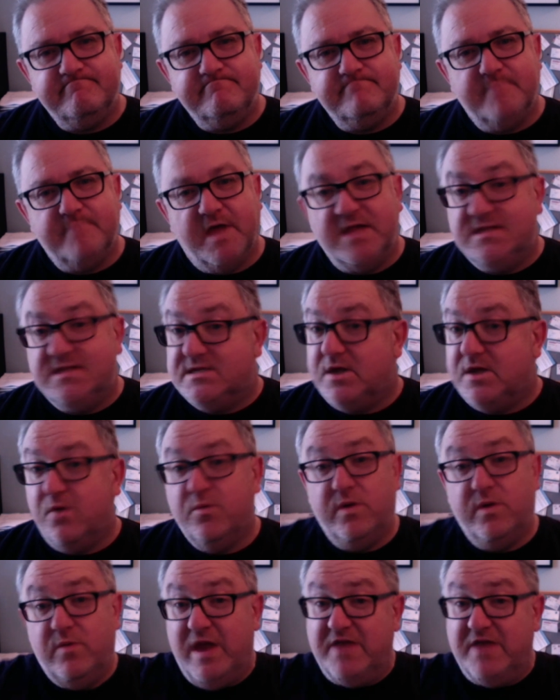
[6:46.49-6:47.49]
And so we
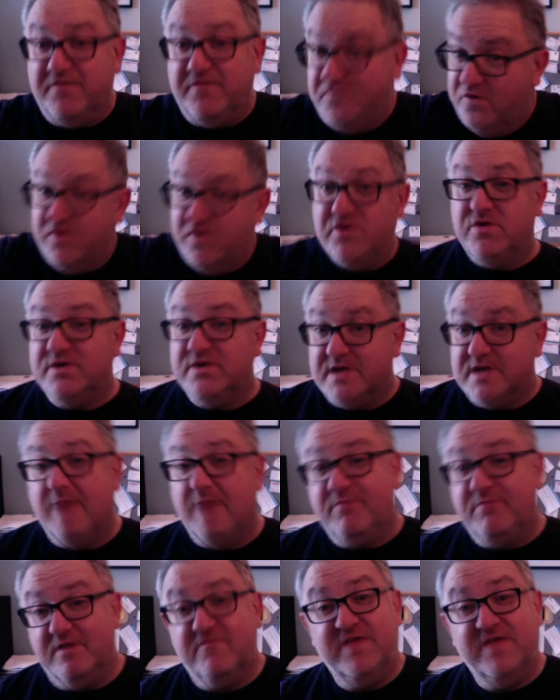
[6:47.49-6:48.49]
went for a good
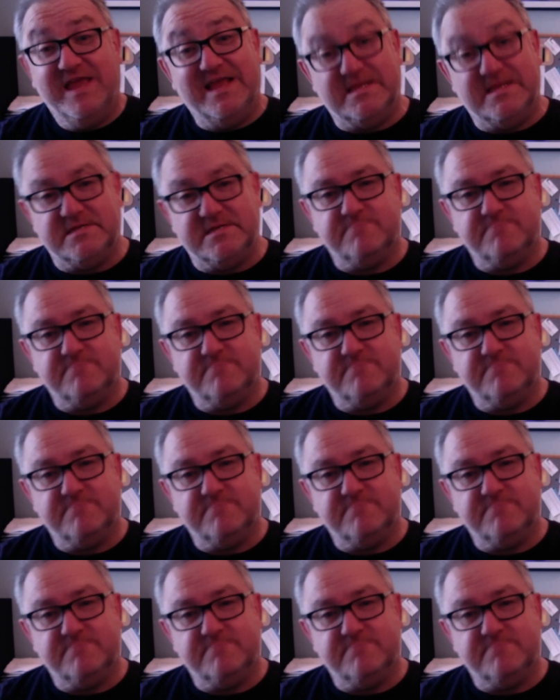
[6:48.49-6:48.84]
couple of years.